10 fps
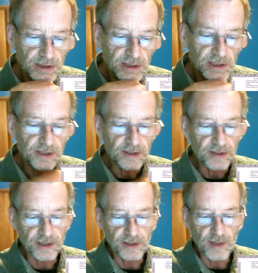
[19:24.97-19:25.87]
And
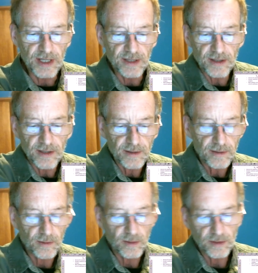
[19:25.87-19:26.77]
there's a greater,
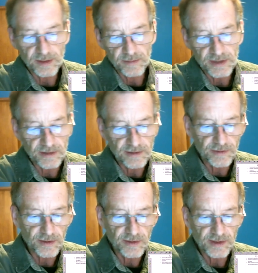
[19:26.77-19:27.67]
or sometimes
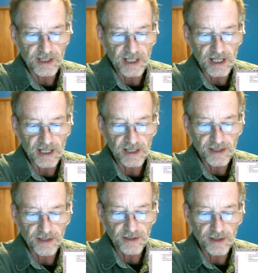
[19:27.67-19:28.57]
referred to as an
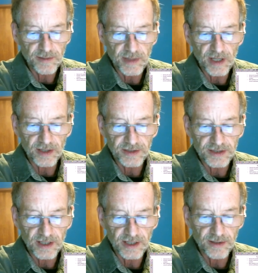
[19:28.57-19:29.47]
anterior
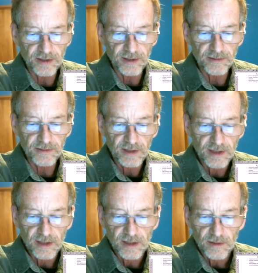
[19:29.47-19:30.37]
palatine nerve,
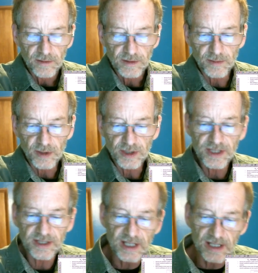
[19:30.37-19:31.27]
which
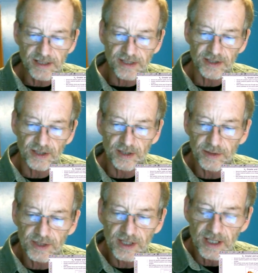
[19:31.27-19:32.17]
merges anteriorly
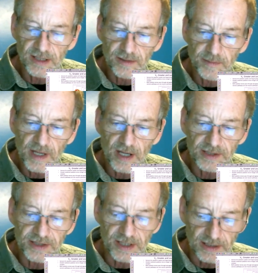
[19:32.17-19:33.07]
with the
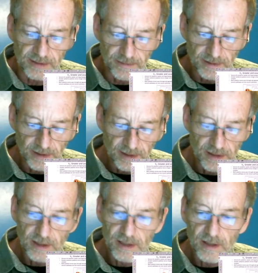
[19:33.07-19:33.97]
nasopalatine.
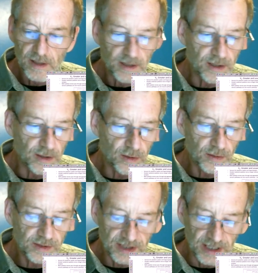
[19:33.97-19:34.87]
No
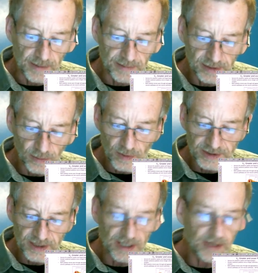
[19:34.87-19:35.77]
synapse. So
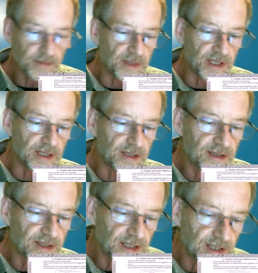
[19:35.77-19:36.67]
what that
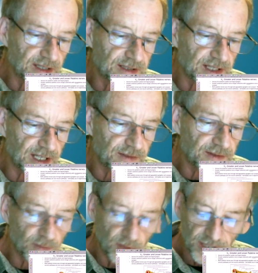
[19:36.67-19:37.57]
means is that if
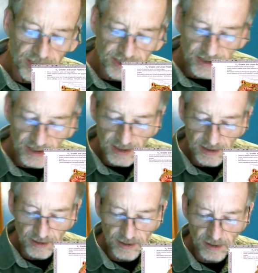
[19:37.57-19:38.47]
you watch
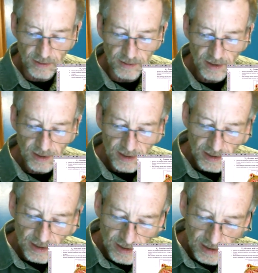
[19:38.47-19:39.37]
note,
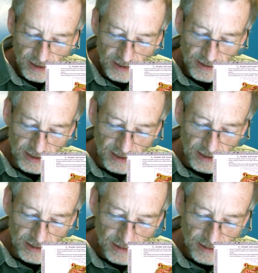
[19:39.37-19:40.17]
the